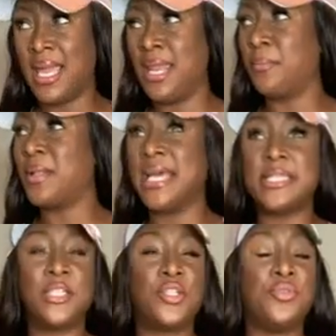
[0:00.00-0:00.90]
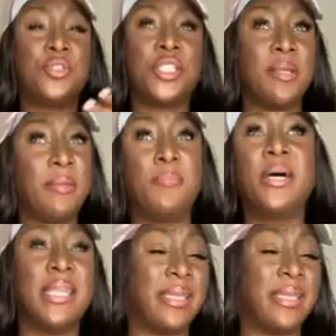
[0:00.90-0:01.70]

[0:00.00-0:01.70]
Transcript: in a place that you shouldn't be putting